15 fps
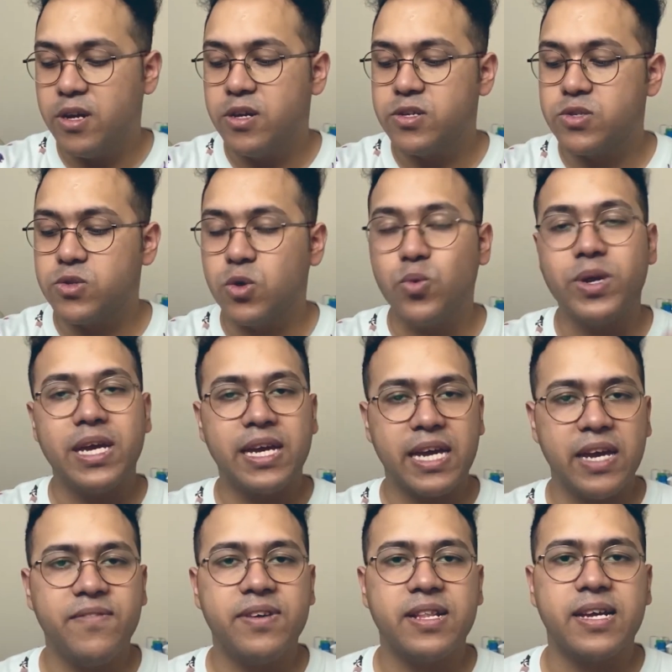So we
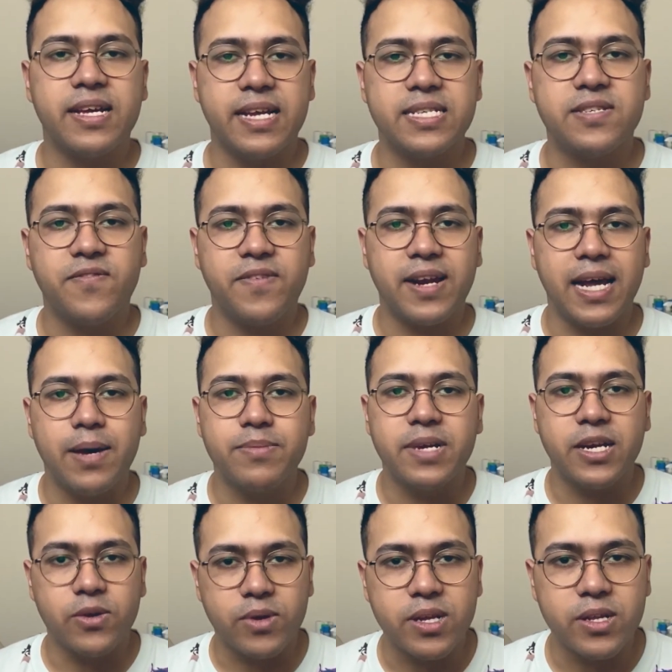gave an aggressive clamp that
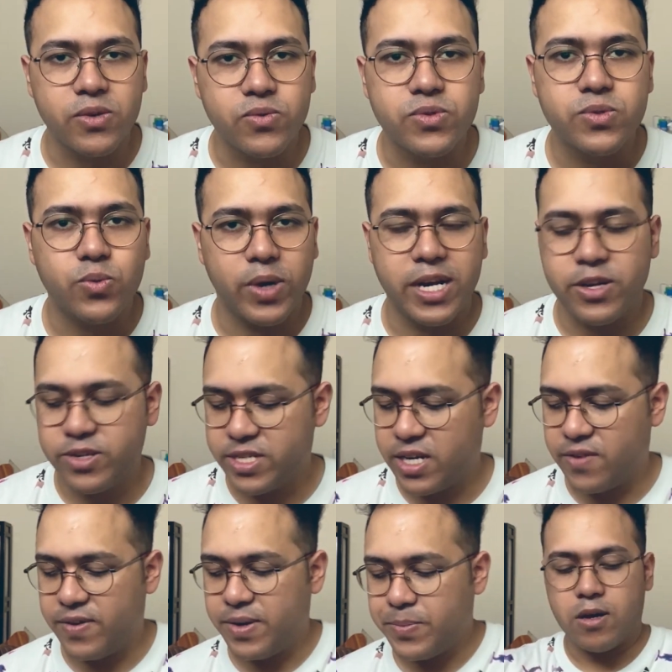you can use while you're
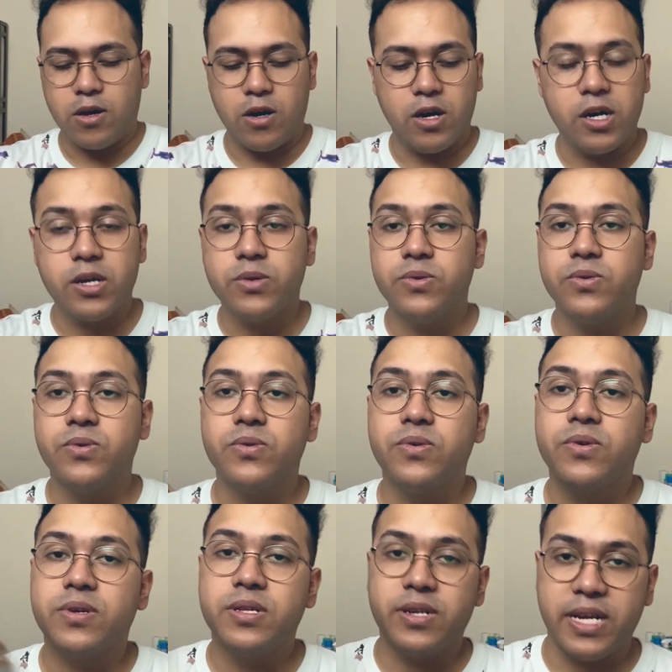shaving. On to
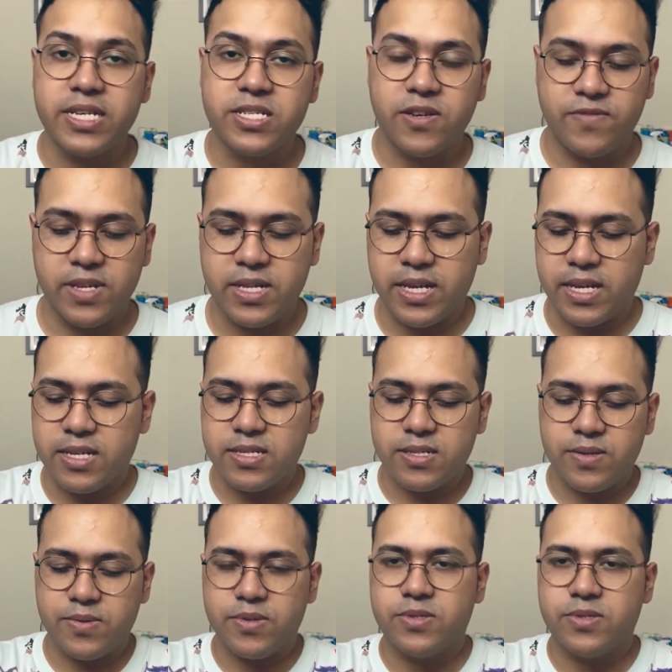the rest of the things.